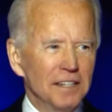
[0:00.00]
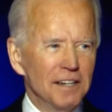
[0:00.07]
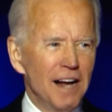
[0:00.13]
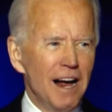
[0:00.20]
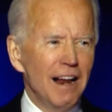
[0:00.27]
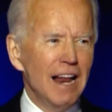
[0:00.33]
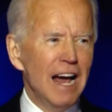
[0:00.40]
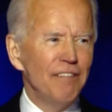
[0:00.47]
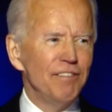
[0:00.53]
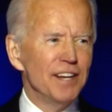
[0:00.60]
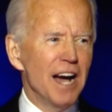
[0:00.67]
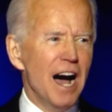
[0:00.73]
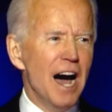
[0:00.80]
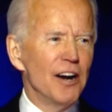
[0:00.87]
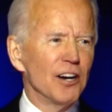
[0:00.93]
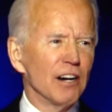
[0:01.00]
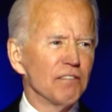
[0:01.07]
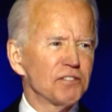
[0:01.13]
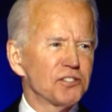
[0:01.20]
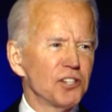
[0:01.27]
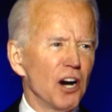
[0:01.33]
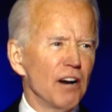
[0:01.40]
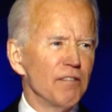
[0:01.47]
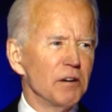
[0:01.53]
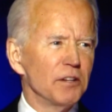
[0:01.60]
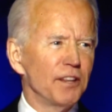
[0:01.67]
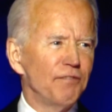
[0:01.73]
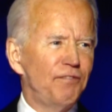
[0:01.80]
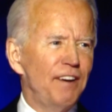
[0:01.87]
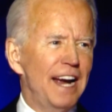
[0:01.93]
And I'll have the honor of serving with
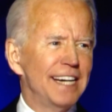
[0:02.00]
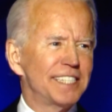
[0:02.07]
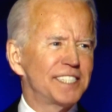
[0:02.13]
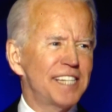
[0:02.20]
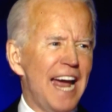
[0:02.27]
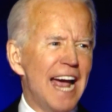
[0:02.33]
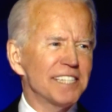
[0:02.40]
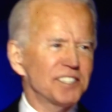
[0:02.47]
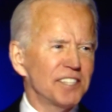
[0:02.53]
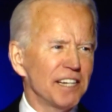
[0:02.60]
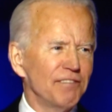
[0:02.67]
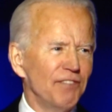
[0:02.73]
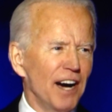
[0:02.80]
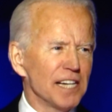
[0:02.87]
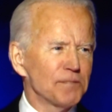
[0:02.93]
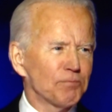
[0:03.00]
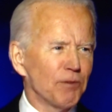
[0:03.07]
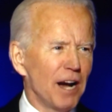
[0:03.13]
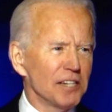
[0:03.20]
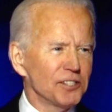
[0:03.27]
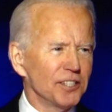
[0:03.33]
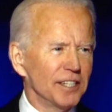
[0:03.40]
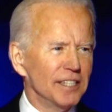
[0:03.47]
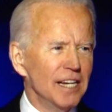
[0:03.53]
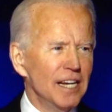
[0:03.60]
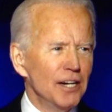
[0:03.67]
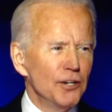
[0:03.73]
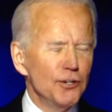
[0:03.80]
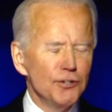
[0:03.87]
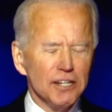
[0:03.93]
the fantastic Vice President
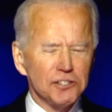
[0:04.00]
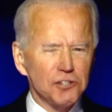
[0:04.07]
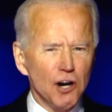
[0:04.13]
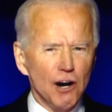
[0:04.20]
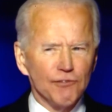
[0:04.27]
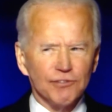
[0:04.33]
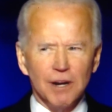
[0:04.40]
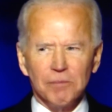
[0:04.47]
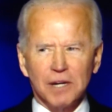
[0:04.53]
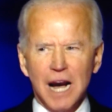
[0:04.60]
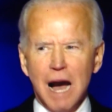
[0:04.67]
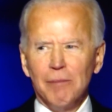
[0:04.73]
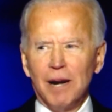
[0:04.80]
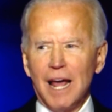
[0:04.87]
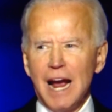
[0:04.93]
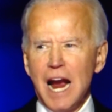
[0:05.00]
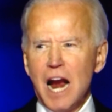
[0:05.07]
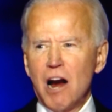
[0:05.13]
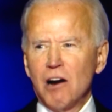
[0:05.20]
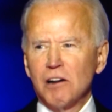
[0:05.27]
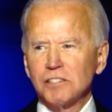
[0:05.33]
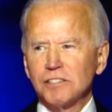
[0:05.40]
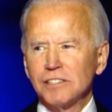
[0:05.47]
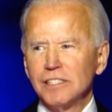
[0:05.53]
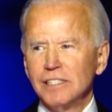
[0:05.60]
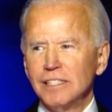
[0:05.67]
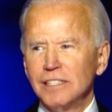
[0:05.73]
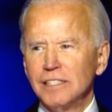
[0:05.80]
you just heard from, Kamala Harris,